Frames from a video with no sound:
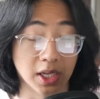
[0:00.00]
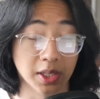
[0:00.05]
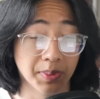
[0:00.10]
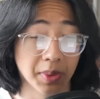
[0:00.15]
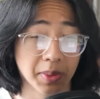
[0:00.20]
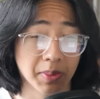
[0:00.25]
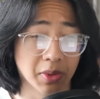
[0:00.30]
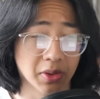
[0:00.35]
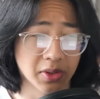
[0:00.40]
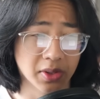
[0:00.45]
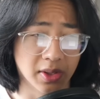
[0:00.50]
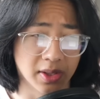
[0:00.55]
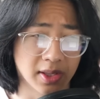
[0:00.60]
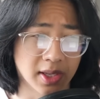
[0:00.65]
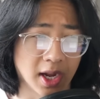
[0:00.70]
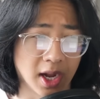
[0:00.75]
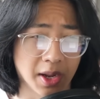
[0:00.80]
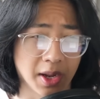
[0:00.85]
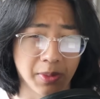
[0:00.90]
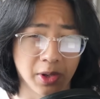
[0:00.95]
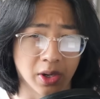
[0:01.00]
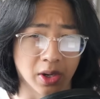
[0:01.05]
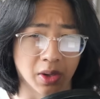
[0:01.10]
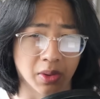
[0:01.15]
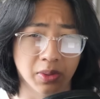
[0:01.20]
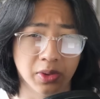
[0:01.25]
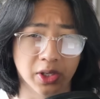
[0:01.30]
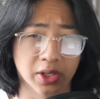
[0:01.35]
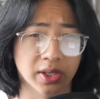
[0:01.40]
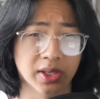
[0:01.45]
I spend most of the time, you
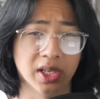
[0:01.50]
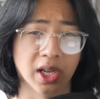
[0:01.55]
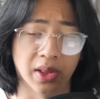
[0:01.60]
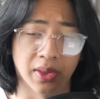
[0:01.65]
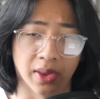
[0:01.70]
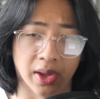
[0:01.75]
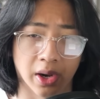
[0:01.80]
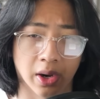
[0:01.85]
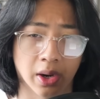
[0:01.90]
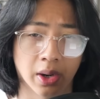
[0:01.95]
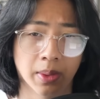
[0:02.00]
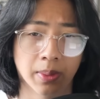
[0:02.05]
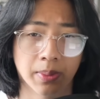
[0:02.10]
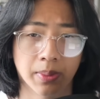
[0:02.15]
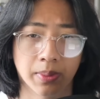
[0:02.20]
know, just sitting there